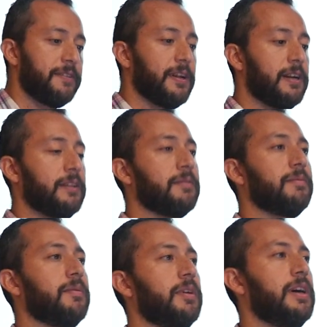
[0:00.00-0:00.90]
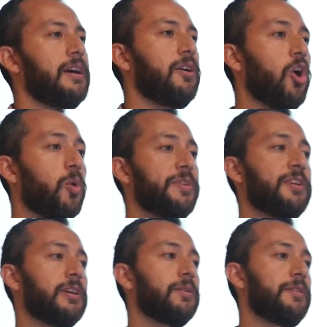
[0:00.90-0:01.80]
started, always
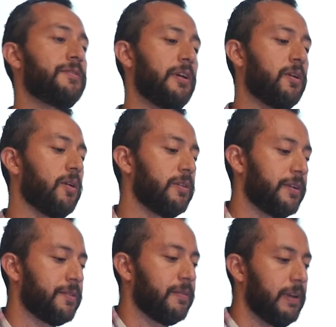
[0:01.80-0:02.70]
include the stakeholders.